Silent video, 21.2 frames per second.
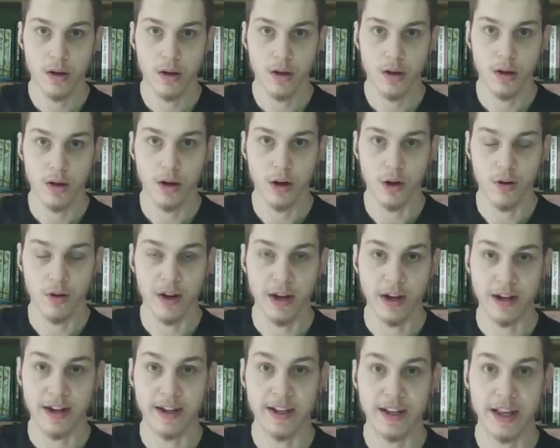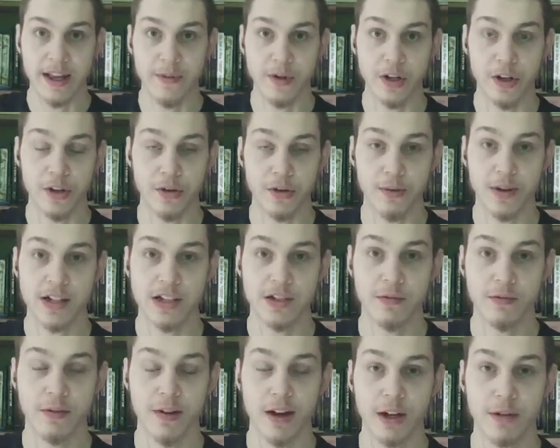All right, going to give another
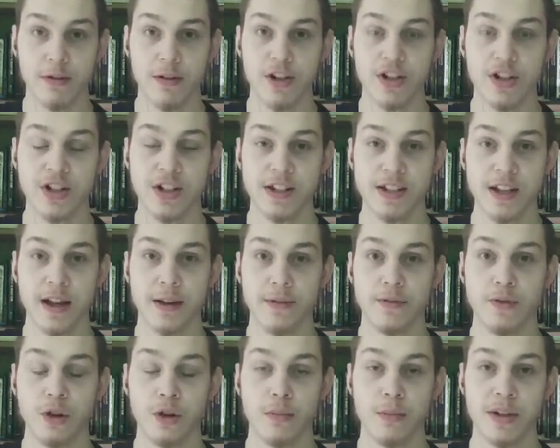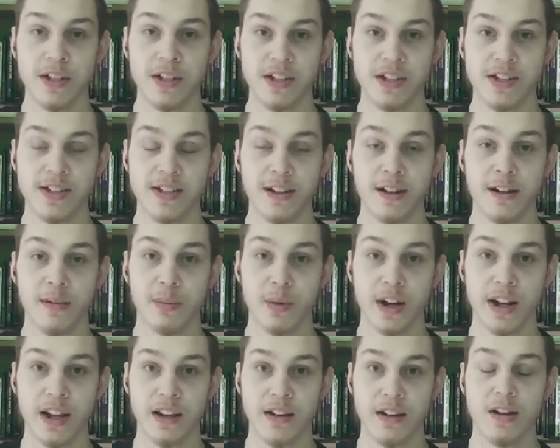reason why Christians have no business
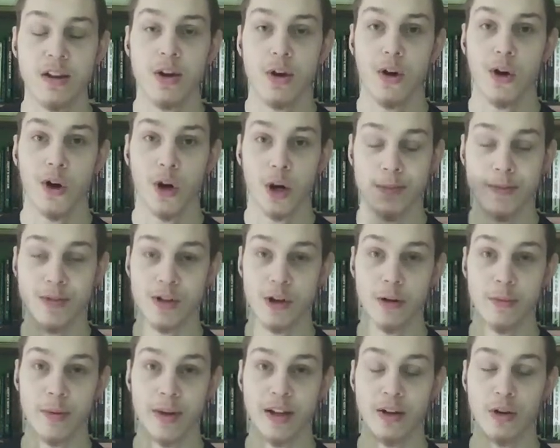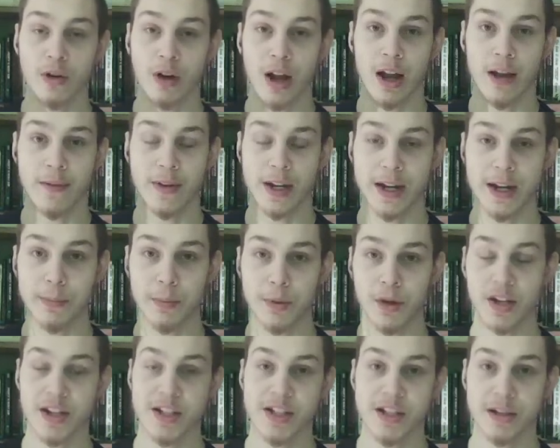celebrating or observing or having any
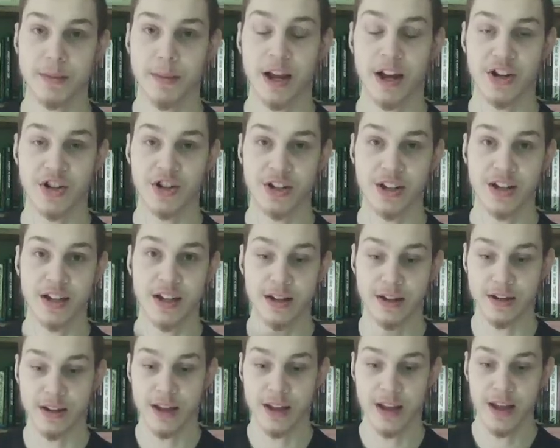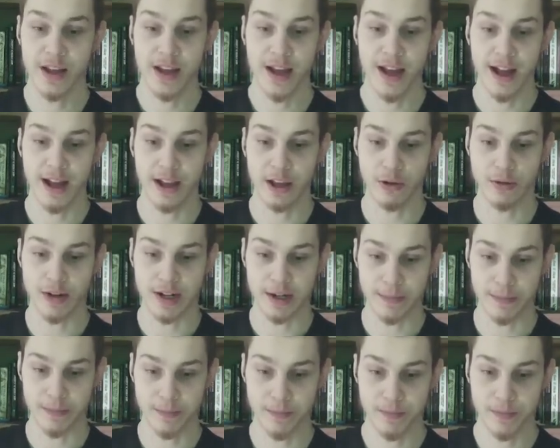participation in
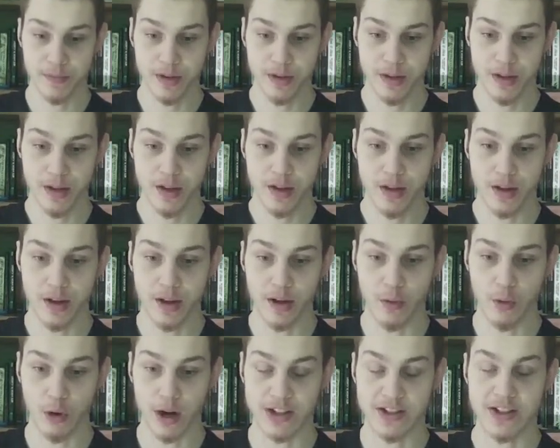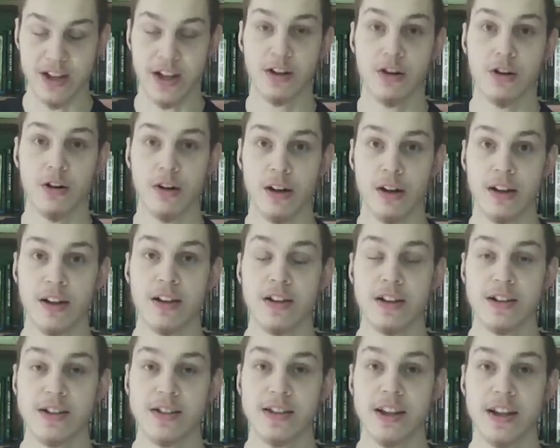Halloween, or as I call it,
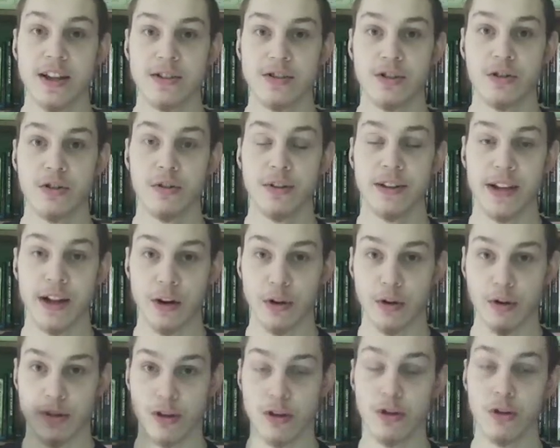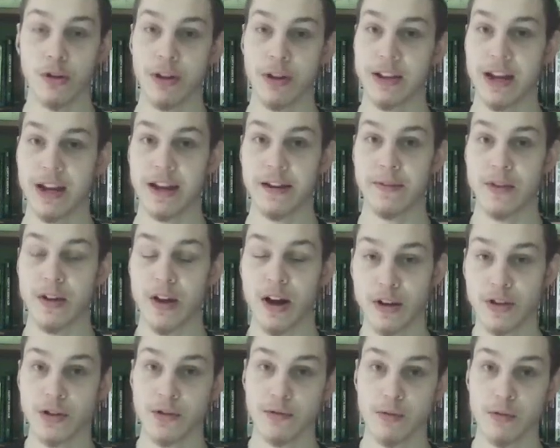Satan's Holy Day, or the Holy Day of the
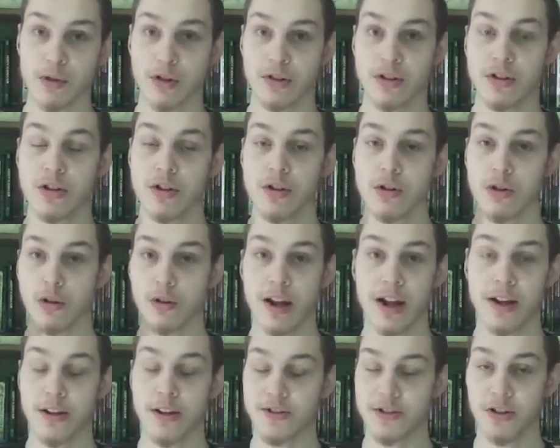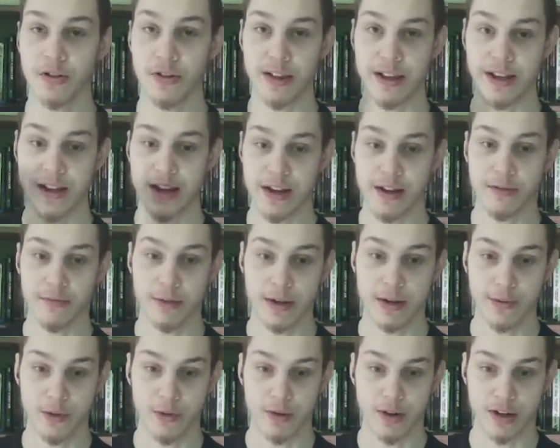Underworld, or Hell's Holy Day,
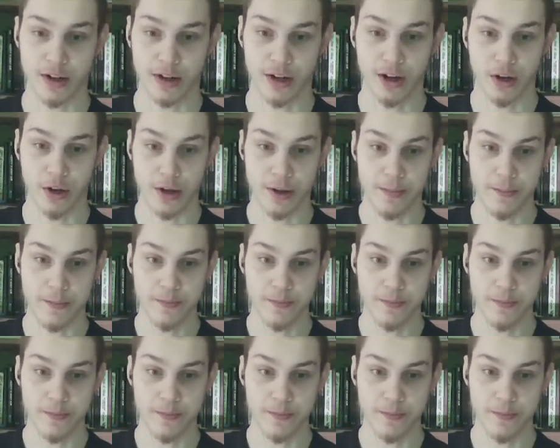whatever you want to call it.